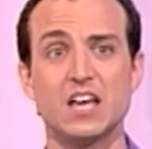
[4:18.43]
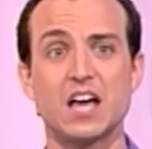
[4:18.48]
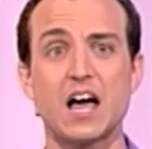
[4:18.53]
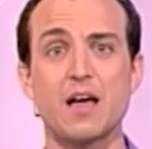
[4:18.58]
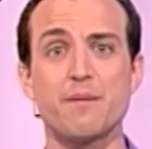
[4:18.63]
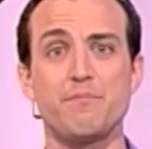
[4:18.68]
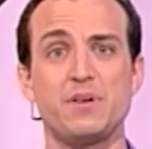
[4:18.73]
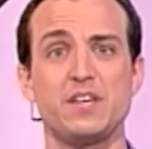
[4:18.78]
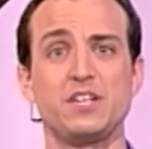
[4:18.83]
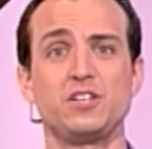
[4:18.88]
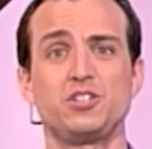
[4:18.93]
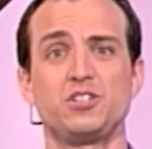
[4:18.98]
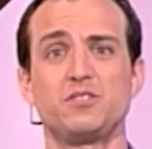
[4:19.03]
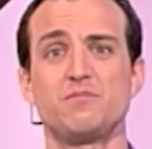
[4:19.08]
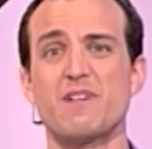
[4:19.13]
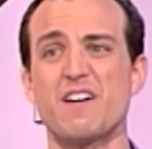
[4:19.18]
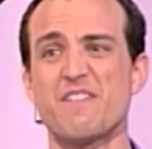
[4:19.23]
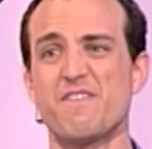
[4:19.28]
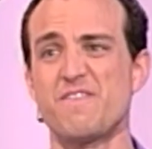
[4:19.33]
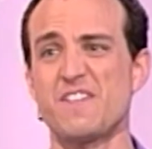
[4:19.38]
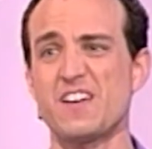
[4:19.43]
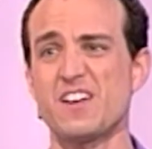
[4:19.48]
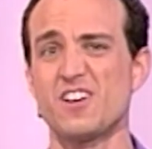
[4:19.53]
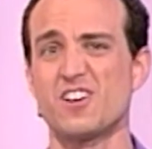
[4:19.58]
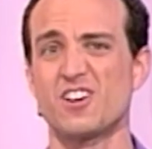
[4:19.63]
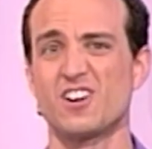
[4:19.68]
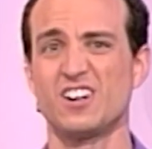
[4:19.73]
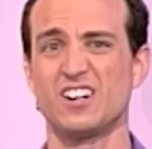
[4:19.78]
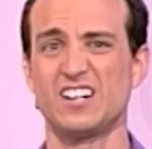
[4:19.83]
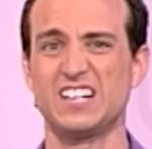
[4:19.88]
I pinched my
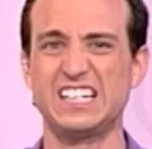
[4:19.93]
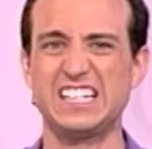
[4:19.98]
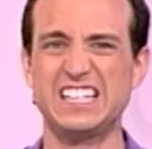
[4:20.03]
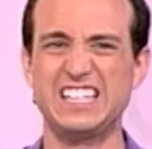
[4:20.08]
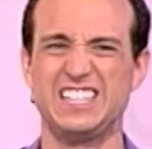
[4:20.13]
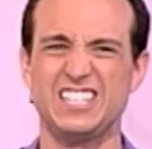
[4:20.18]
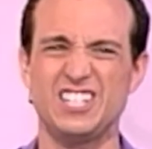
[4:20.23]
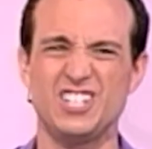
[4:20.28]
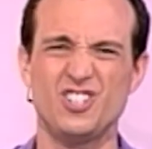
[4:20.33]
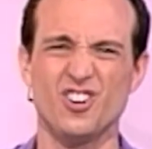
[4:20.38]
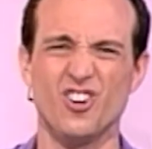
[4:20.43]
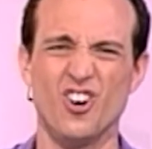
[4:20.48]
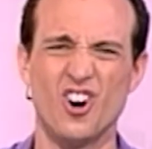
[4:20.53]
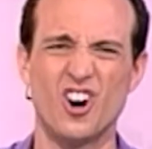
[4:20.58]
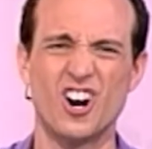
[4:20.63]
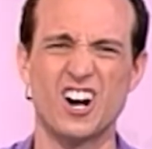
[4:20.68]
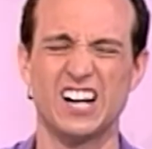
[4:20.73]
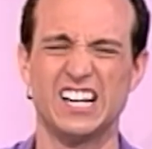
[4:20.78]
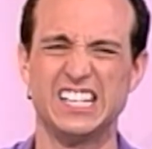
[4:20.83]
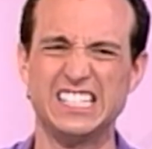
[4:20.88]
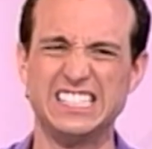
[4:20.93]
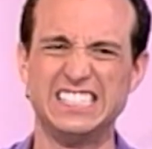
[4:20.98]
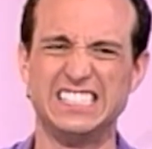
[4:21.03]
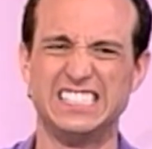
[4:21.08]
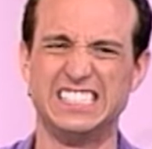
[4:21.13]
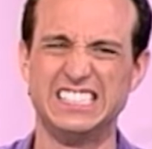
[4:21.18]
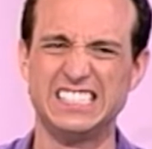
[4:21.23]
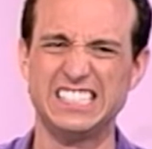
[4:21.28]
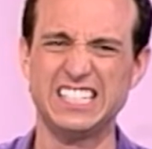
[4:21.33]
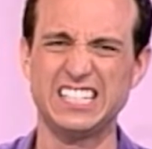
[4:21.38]
finger in the door
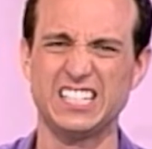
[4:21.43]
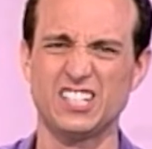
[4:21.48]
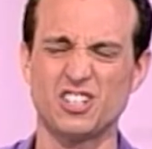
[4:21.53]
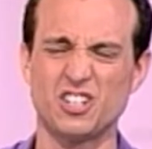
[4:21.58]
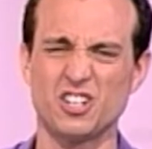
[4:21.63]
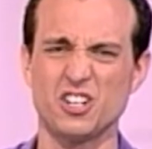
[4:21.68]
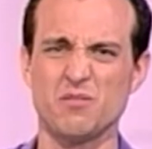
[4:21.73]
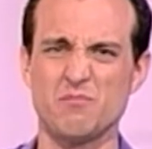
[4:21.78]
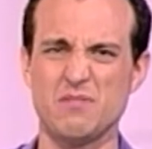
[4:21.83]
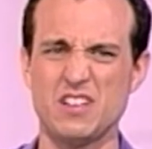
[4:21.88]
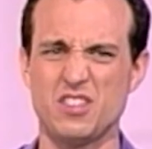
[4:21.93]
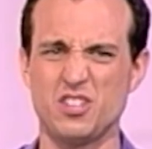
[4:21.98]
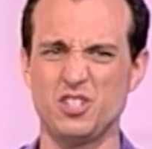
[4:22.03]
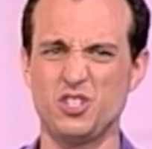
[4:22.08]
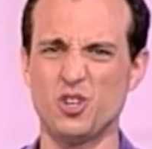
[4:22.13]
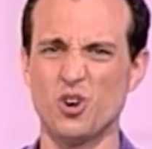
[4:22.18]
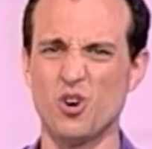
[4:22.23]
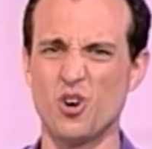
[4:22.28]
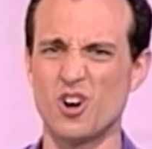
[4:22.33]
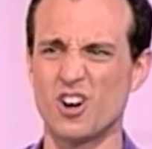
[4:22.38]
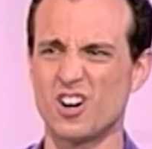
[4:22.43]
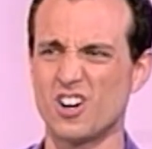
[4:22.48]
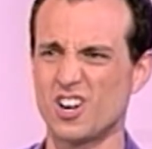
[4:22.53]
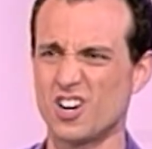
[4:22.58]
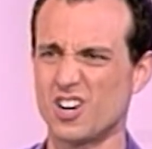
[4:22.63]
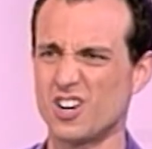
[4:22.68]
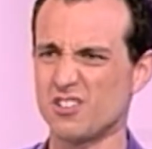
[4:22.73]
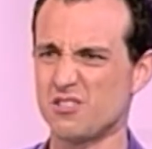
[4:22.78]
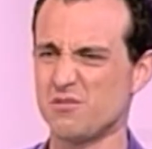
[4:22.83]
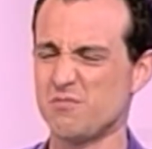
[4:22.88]
and it hurt me. The door
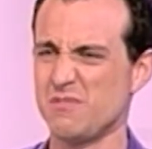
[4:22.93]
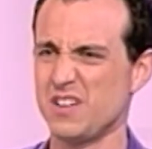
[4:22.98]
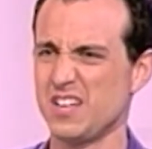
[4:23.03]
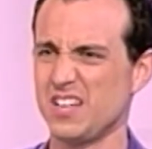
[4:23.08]
hurt me.